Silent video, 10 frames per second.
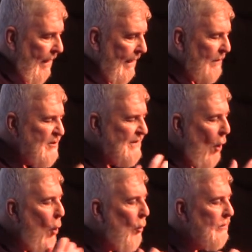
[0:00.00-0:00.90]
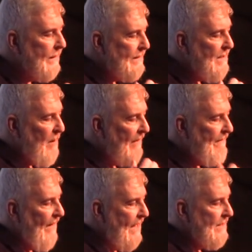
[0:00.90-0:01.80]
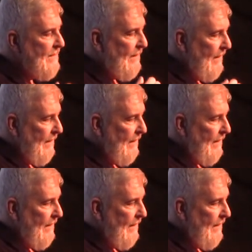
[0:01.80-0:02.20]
and I would just hold it to my face